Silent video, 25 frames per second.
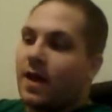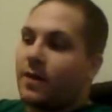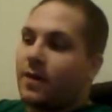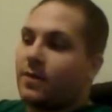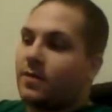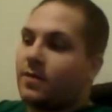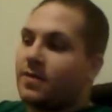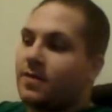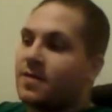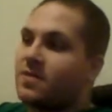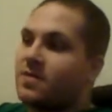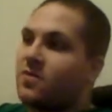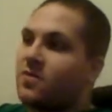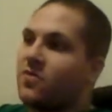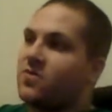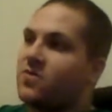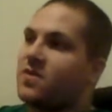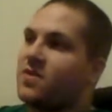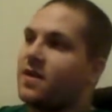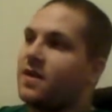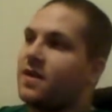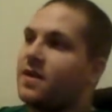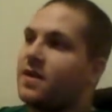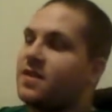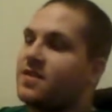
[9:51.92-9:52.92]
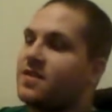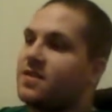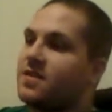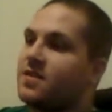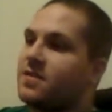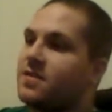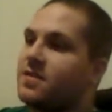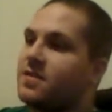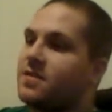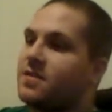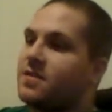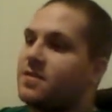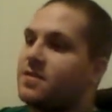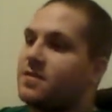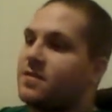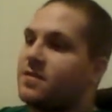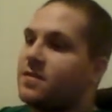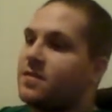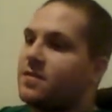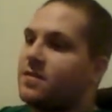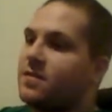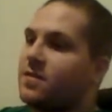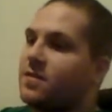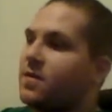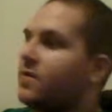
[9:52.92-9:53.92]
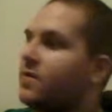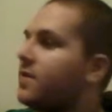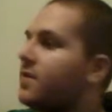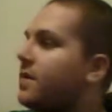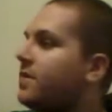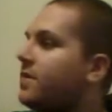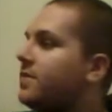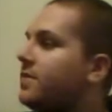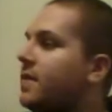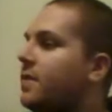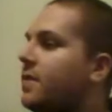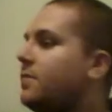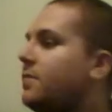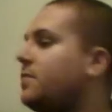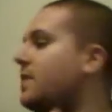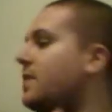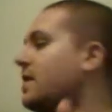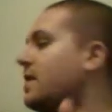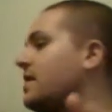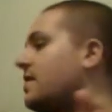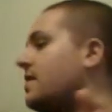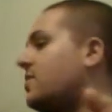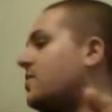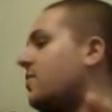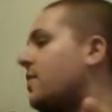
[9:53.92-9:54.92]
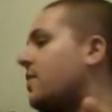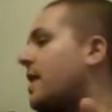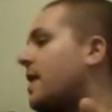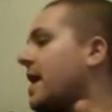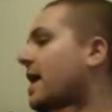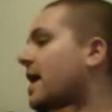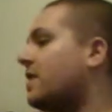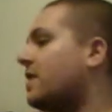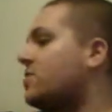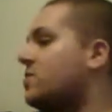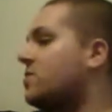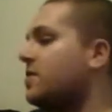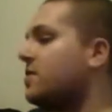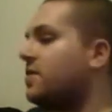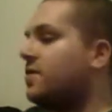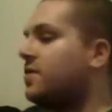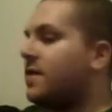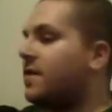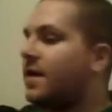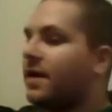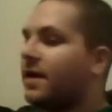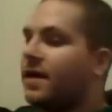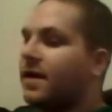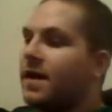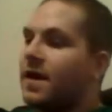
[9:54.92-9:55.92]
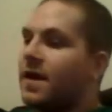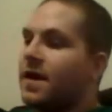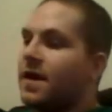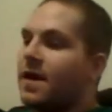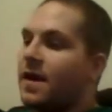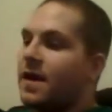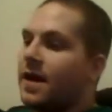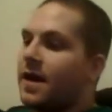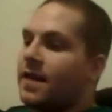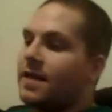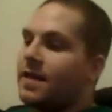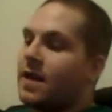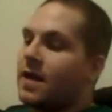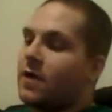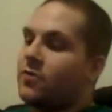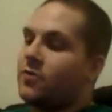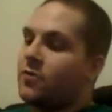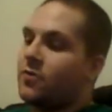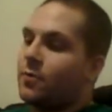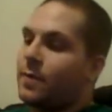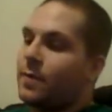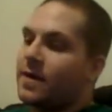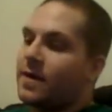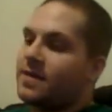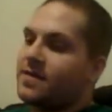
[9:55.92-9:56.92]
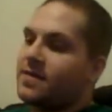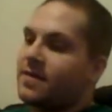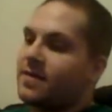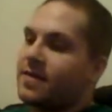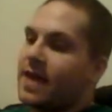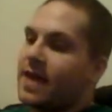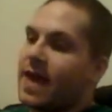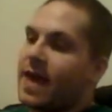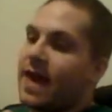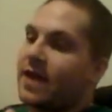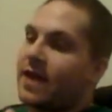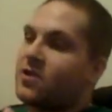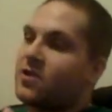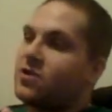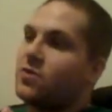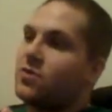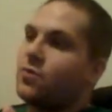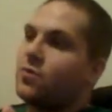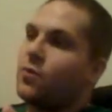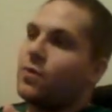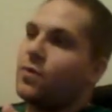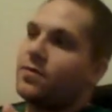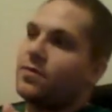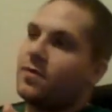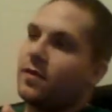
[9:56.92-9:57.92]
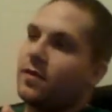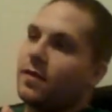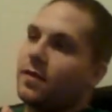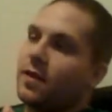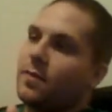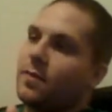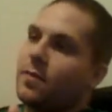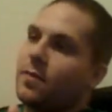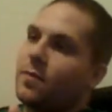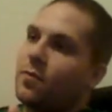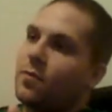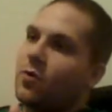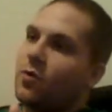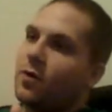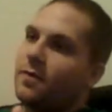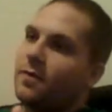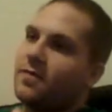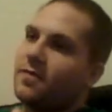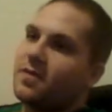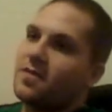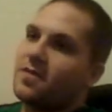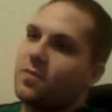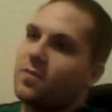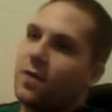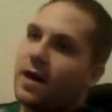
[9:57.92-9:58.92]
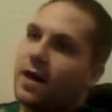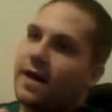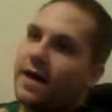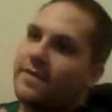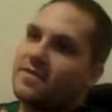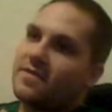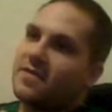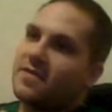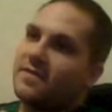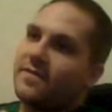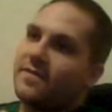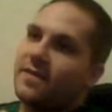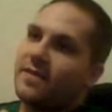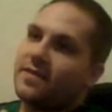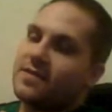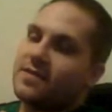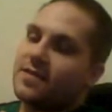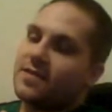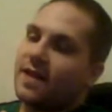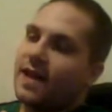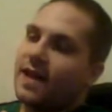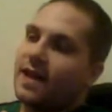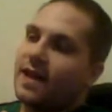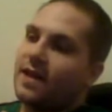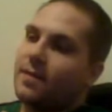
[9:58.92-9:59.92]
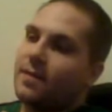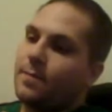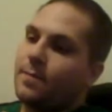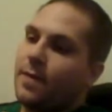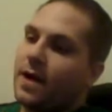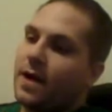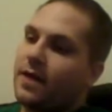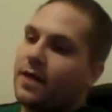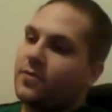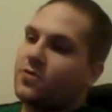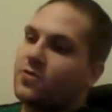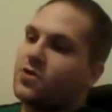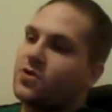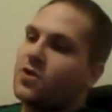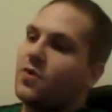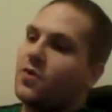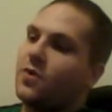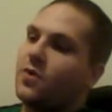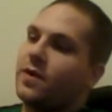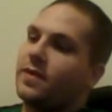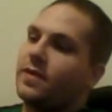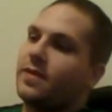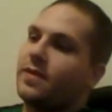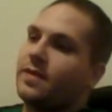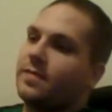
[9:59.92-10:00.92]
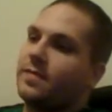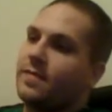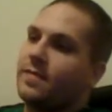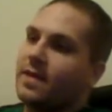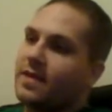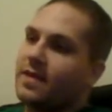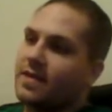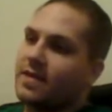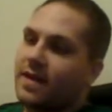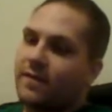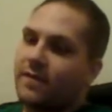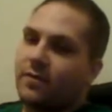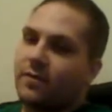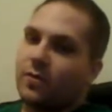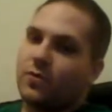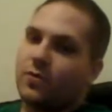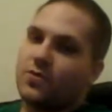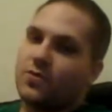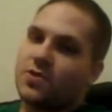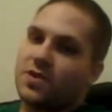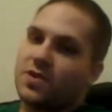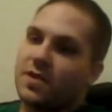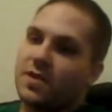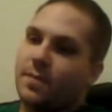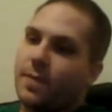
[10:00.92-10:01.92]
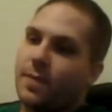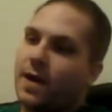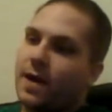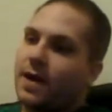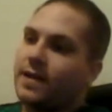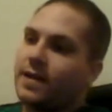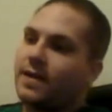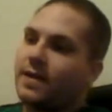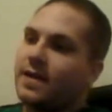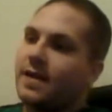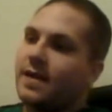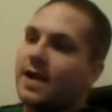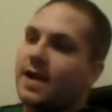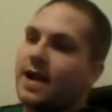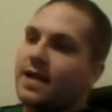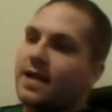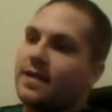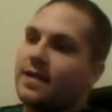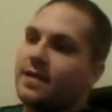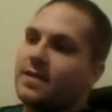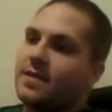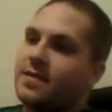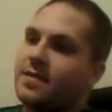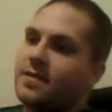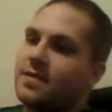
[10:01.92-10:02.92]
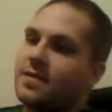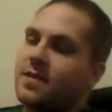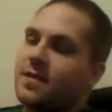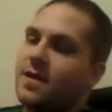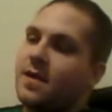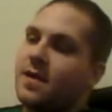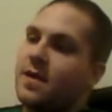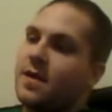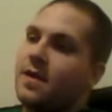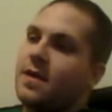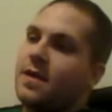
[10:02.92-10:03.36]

I mean, this looks like it's they did their action thing, and now they're mixing the action with a little bit more of the suave, sophisticated Bond. They're showing his evolution to Bond. He got his